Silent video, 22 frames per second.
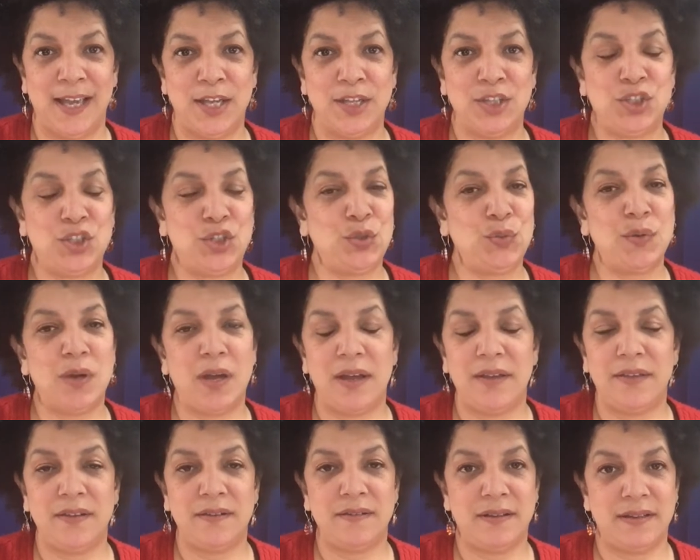to
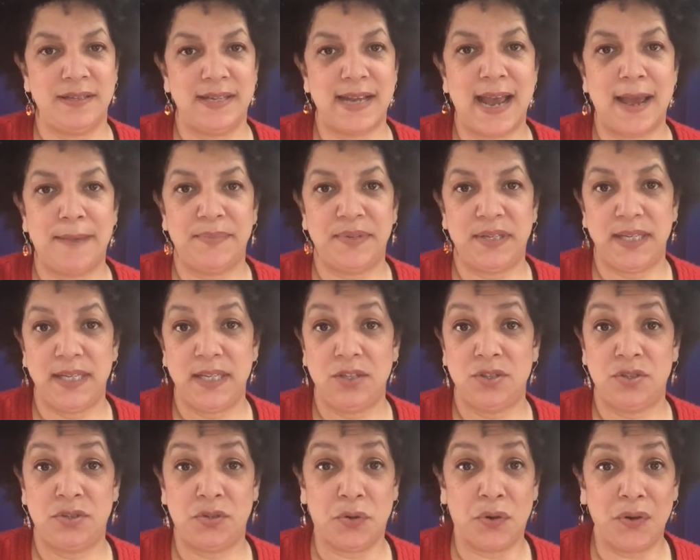other adoptee
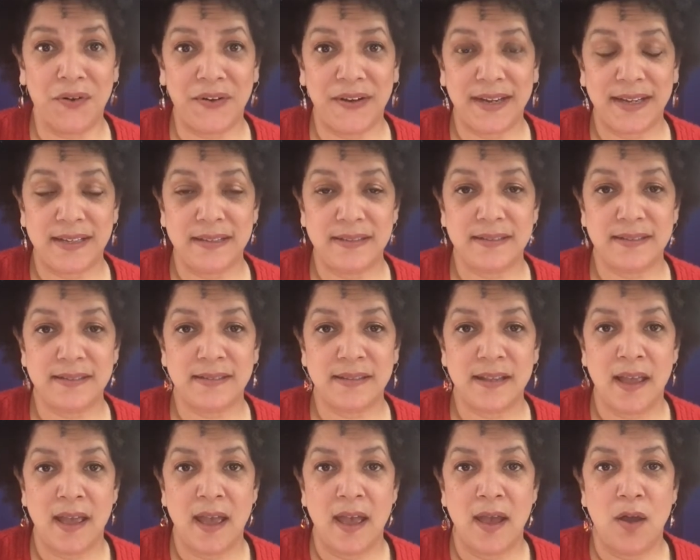stories.
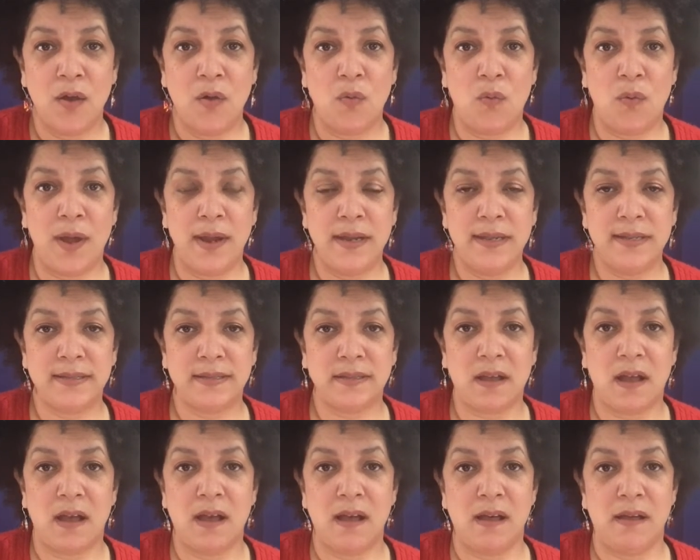One is
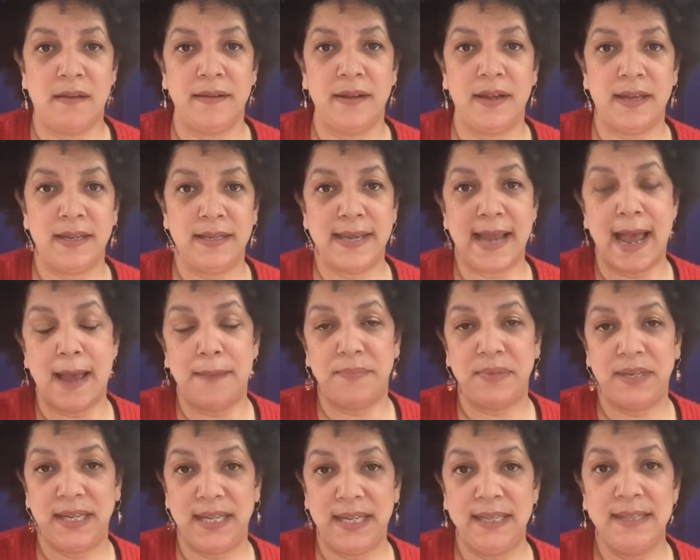called
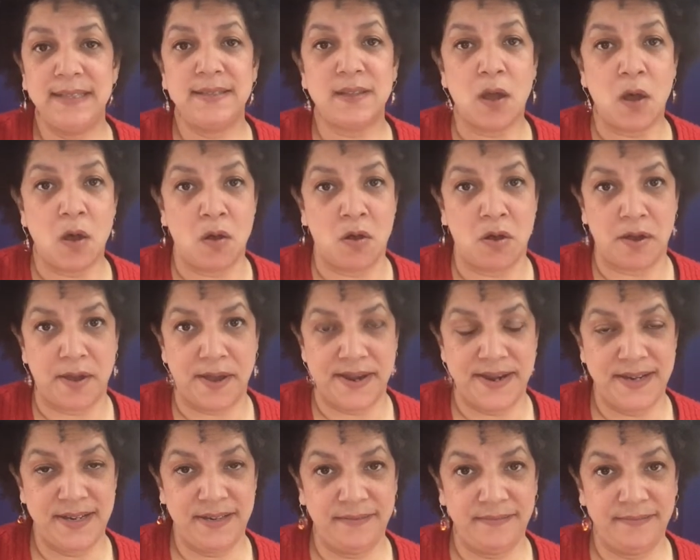Adoptees
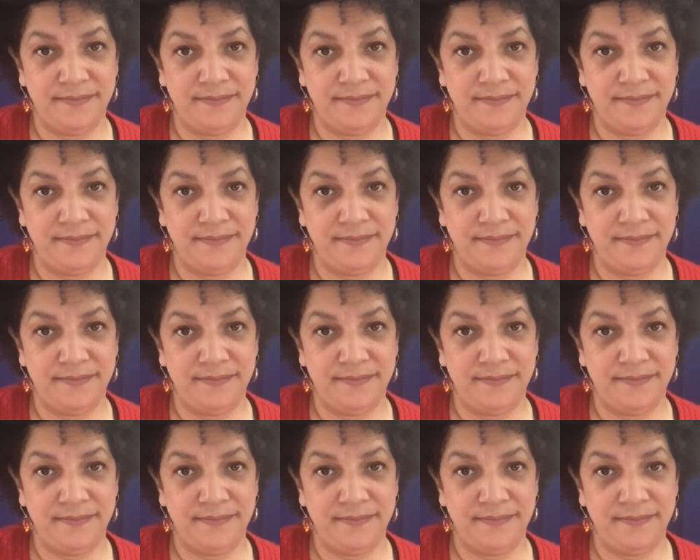On,